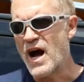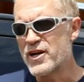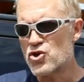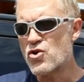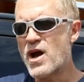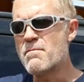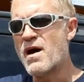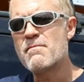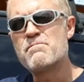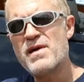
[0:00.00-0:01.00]
I try
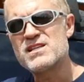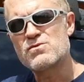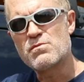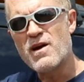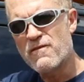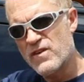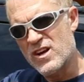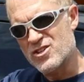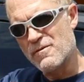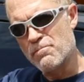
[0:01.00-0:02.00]
my best with my
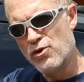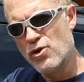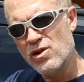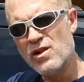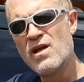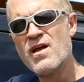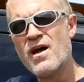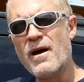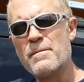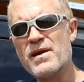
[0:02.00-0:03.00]
finger to pull
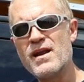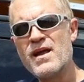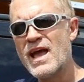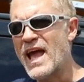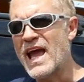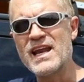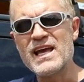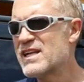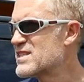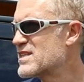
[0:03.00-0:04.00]
a bit,
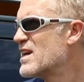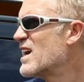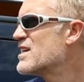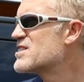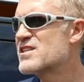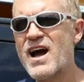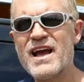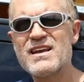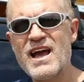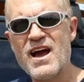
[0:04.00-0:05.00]
and it's
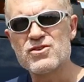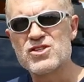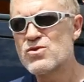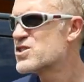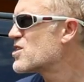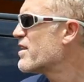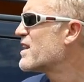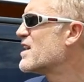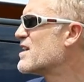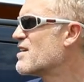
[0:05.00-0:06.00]
tied down so
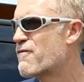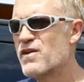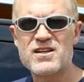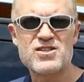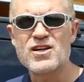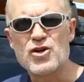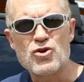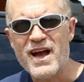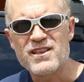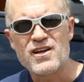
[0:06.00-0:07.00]
solidly I feel like it's going to
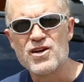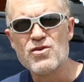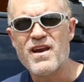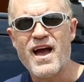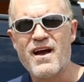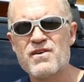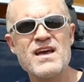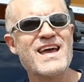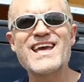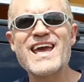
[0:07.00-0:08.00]
crack the canoe in
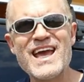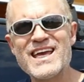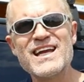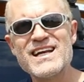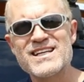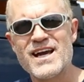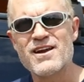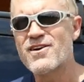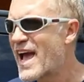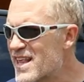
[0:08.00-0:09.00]
half. It can't get any
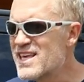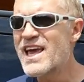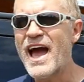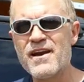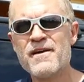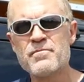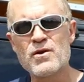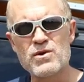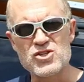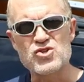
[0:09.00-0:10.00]
tighter, and yet
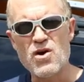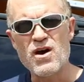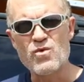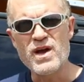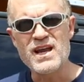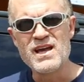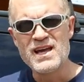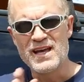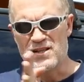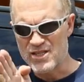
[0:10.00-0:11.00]
with a strong
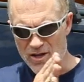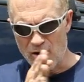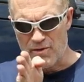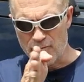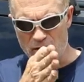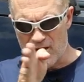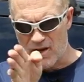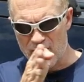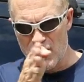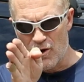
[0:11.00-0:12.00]
wind, it'll still, the front
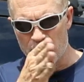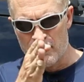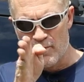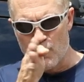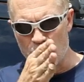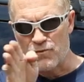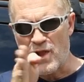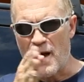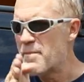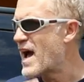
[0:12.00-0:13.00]
of the canoe will
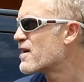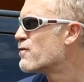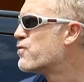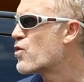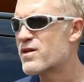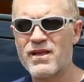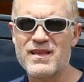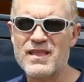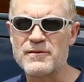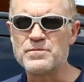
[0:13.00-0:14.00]
flop back and forth
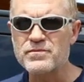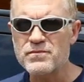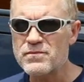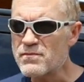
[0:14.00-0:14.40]
like that.